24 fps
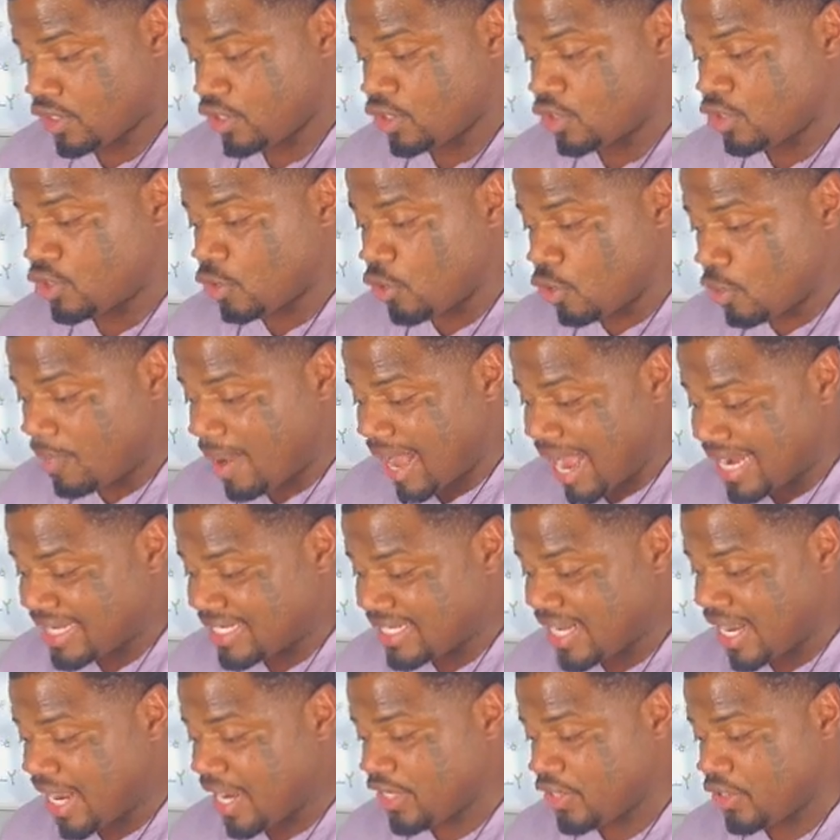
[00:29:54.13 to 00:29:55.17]
do by
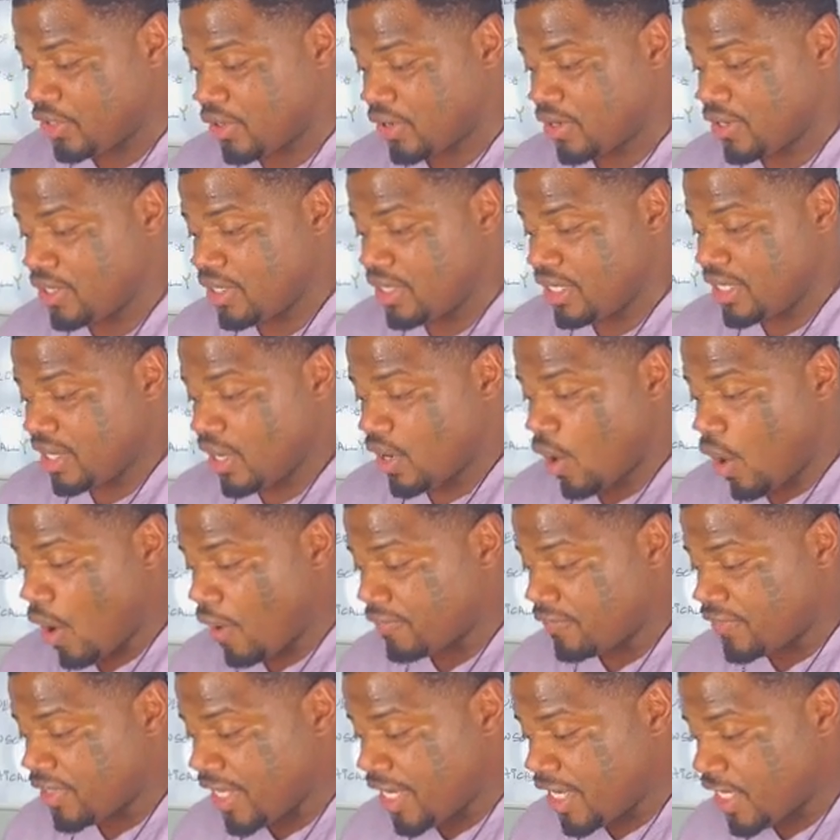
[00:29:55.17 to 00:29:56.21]
tenure
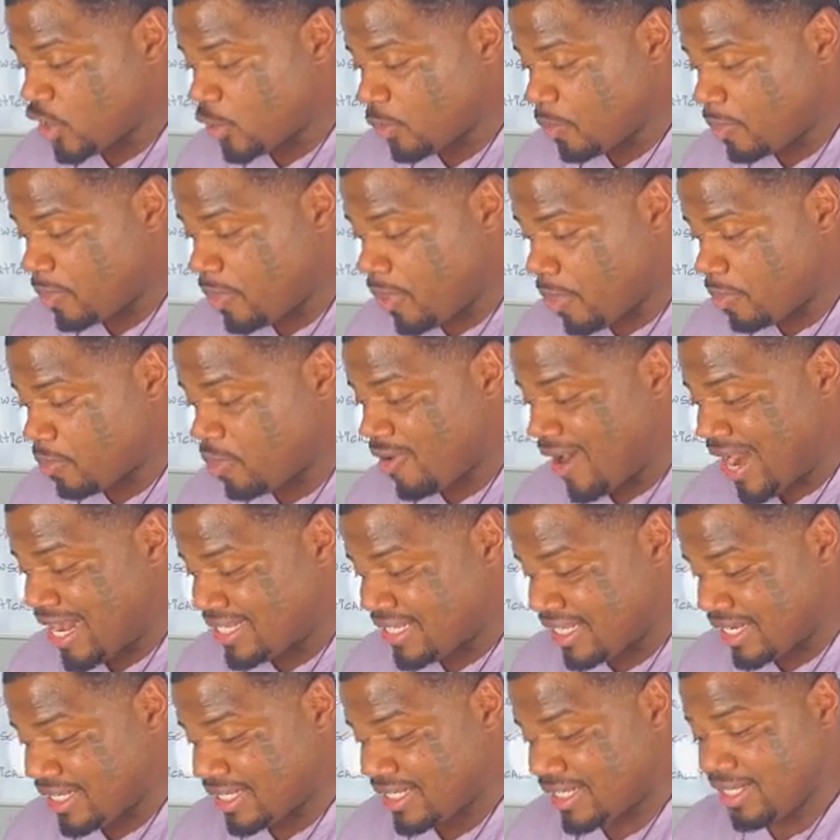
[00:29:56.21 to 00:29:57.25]
of these
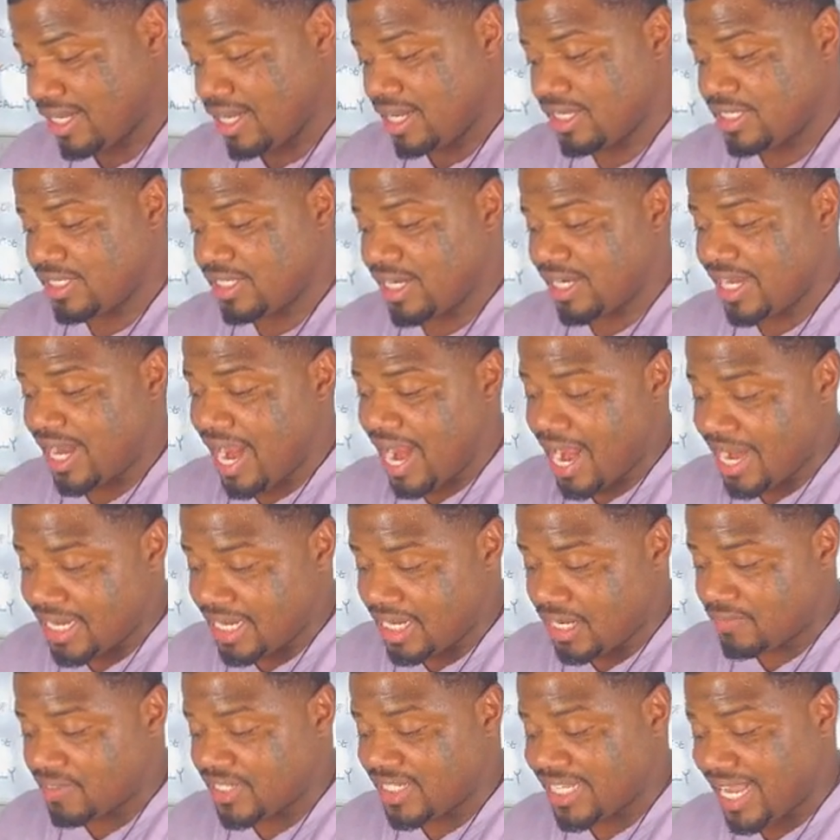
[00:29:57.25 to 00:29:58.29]
presents, should any
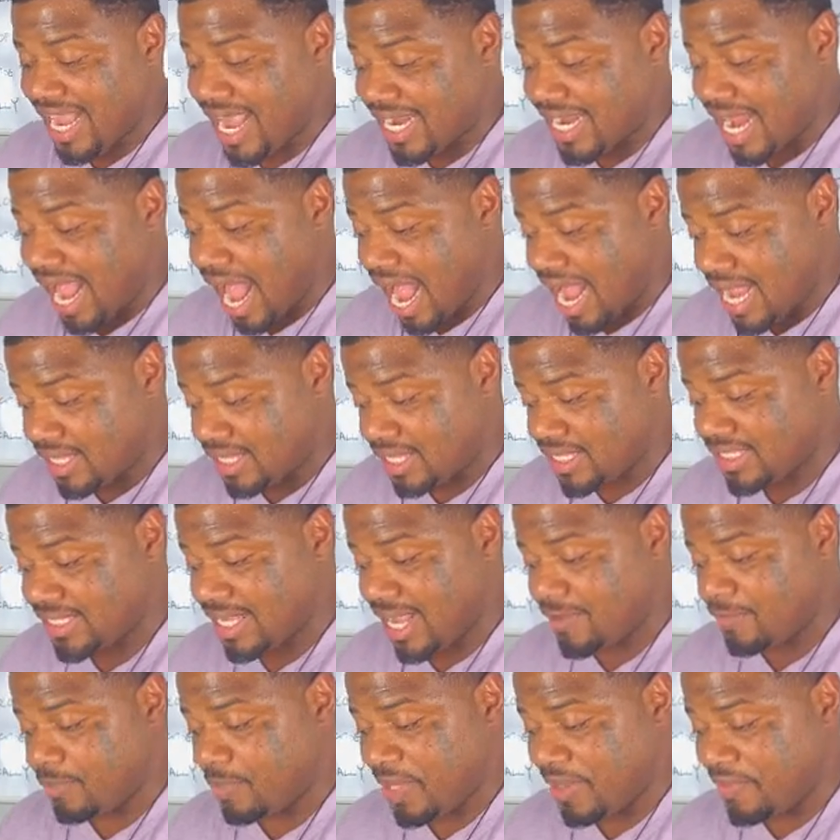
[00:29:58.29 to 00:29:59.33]
of said islands
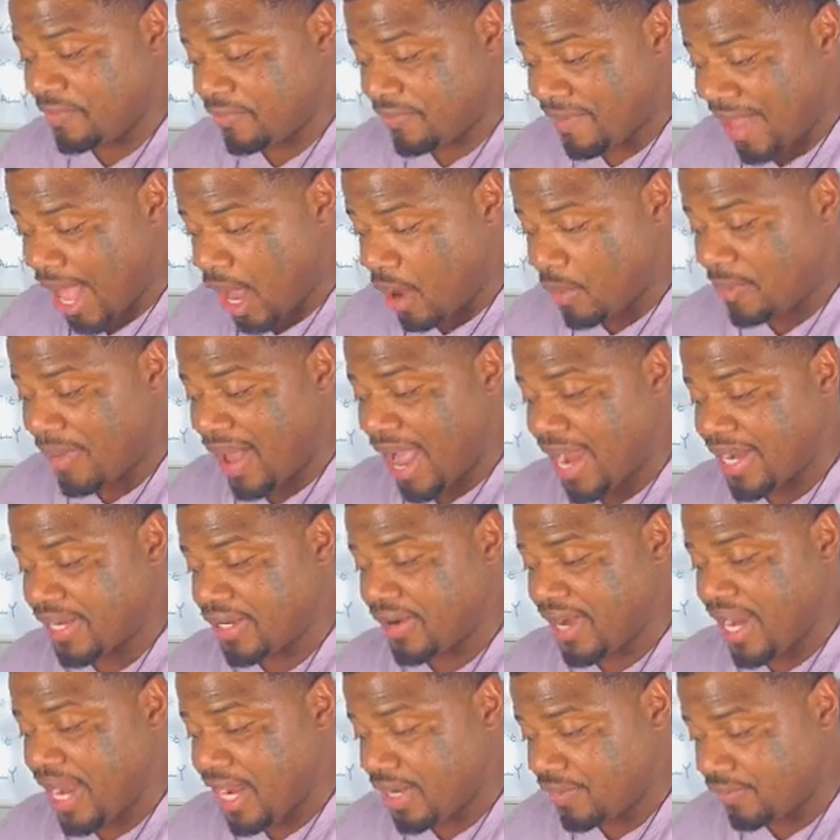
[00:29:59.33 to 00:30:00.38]
have been found by
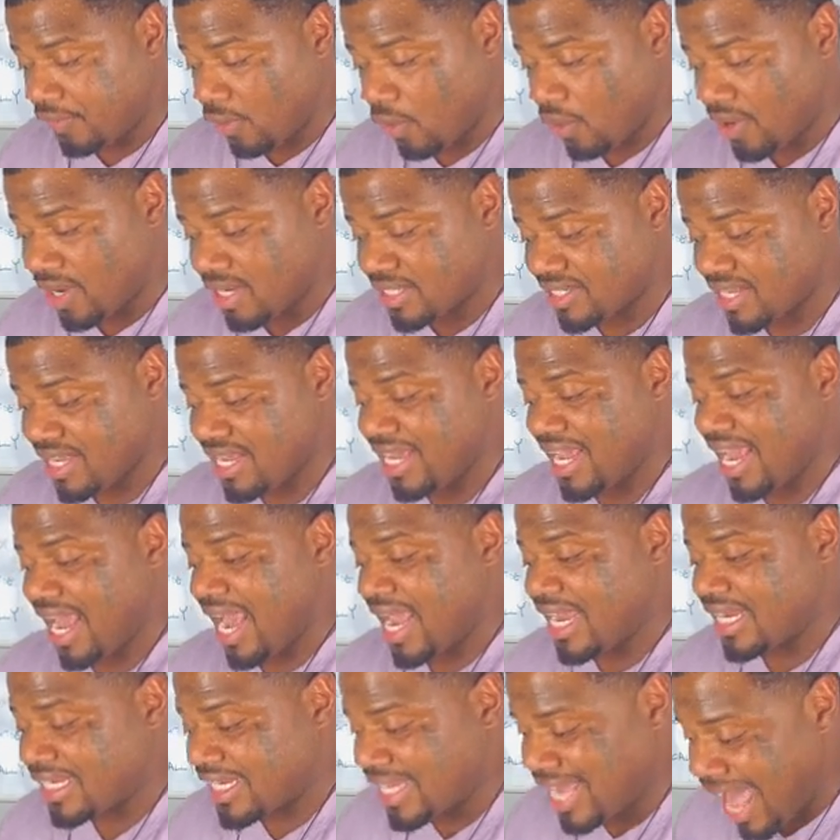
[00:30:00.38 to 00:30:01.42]
your envoys
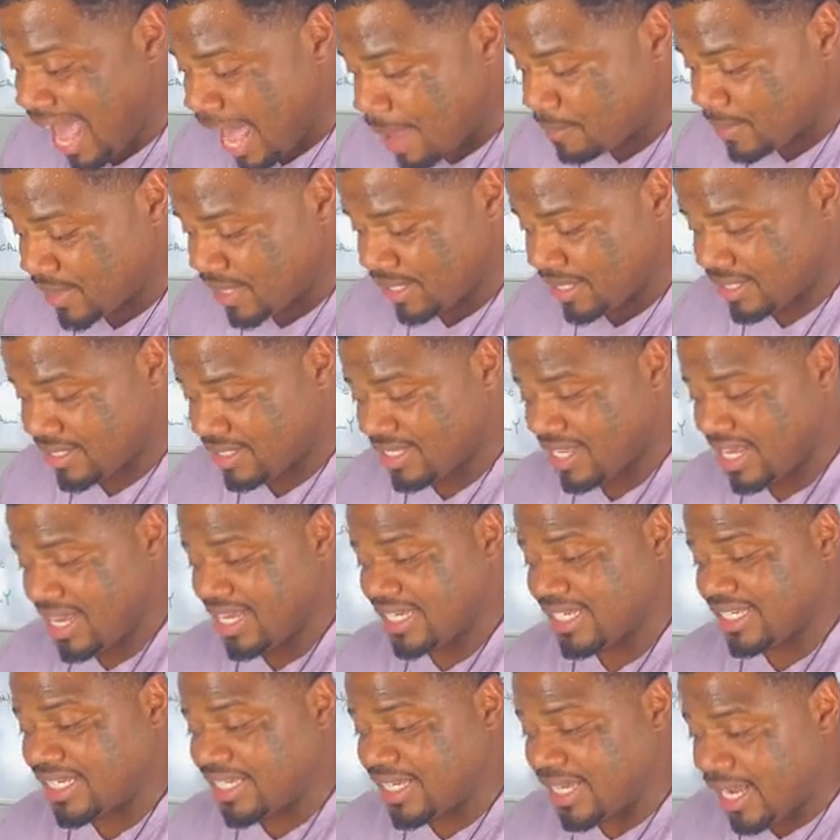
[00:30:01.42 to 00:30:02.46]
and captains,
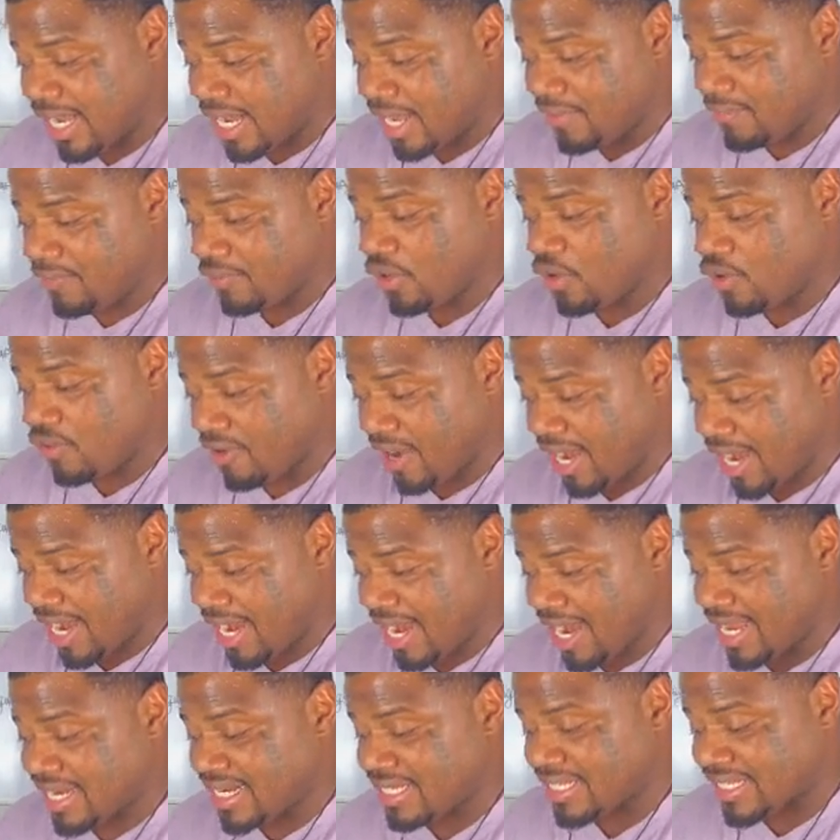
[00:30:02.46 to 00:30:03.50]
give, grant,
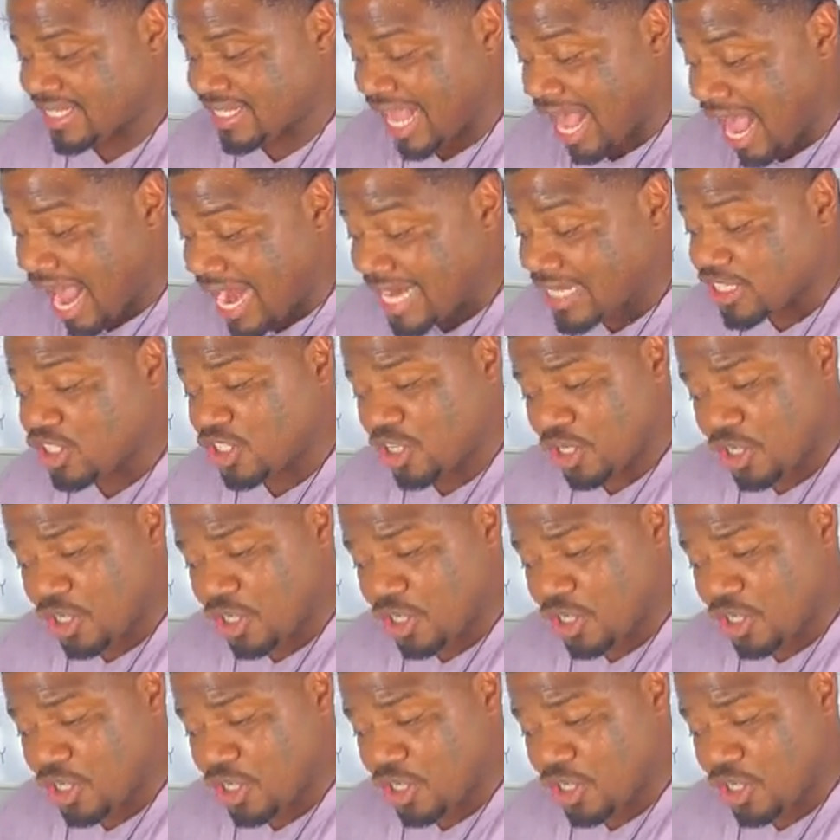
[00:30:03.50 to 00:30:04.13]
and assign to